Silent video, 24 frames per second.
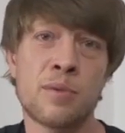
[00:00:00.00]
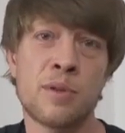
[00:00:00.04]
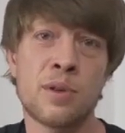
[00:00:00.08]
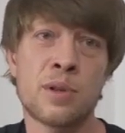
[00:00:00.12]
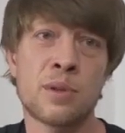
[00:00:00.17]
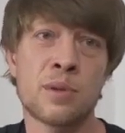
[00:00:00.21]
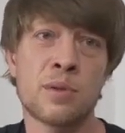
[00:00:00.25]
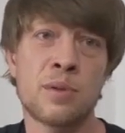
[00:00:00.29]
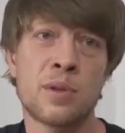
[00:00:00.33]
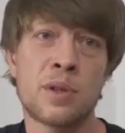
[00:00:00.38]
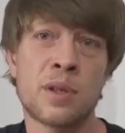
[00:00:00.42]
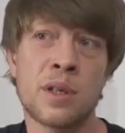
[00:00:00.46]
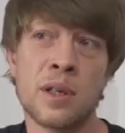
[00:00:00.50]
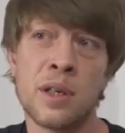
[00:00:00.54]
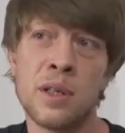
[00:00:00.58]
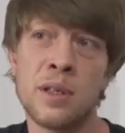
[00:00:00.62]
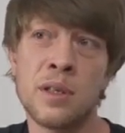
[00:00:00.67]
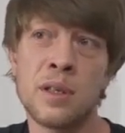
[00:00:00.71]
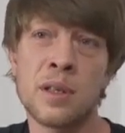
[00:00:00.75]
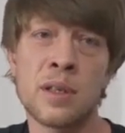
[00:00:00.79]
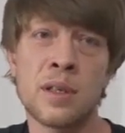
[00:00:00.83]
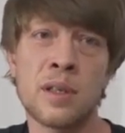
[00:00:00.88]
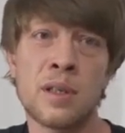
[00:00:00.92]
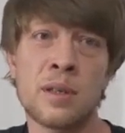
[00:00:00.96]
it is
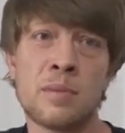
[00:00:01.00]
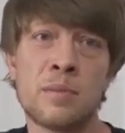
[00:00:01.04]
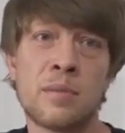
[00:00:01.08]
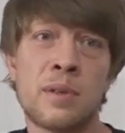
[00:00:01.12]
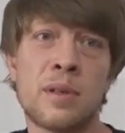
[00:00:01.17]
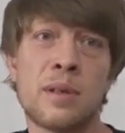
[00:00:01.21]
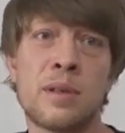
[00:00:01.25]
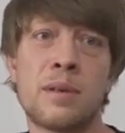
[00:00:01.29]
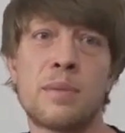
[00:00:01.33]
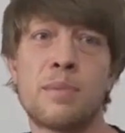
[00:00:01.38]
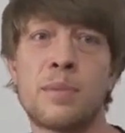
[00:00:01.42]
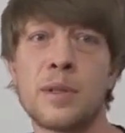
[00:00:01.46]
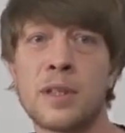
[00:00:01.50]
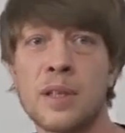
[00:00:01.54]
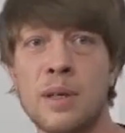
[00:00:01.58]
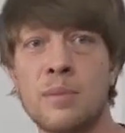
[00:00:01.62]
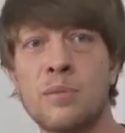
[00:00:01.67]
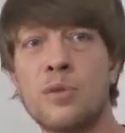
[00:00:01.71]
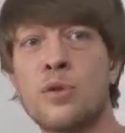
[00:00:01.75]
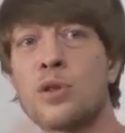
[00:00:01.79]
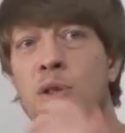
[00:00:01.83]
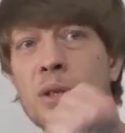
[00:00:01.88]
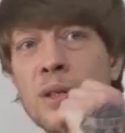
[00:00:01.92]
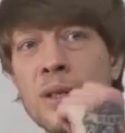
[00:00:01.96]
powerful, compact,
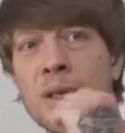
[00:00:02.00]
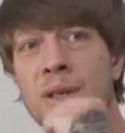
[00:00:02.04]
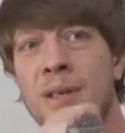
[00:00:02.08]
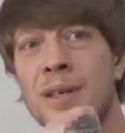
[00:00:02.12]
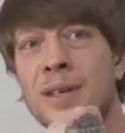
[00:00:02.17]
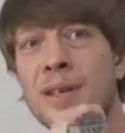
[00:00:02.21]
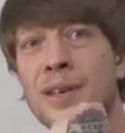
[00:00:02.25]
and it's